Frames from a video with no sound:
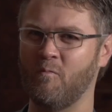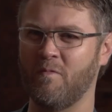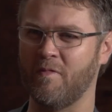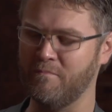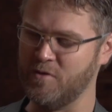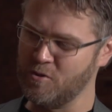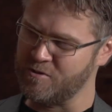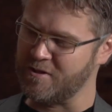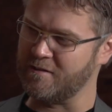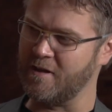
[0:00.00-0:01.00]
the
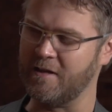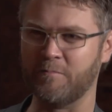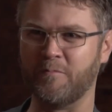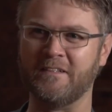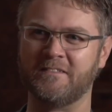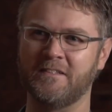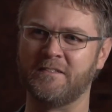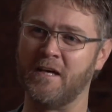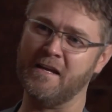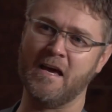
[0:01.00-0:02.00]
music that it brings is
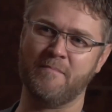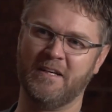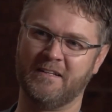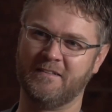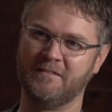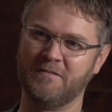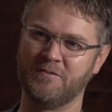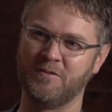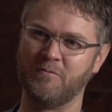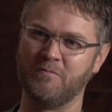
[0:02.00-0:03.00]
dynamic.
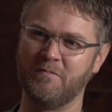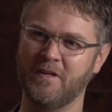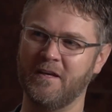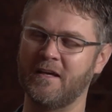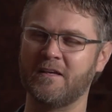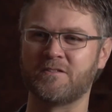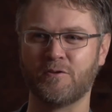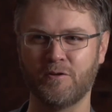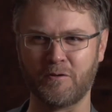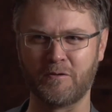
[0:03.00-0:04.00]
So it has to
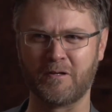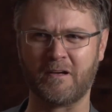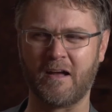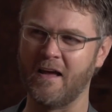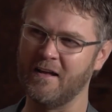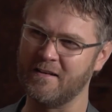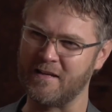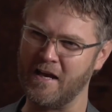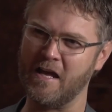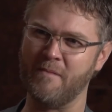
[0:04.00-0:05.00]
look
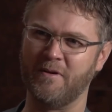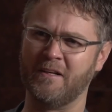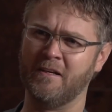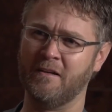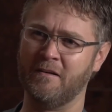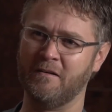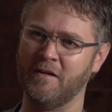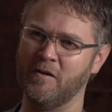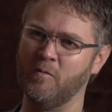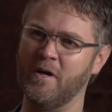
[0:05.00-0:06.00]
dynamic
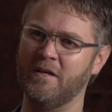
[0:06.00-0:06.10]
in a way.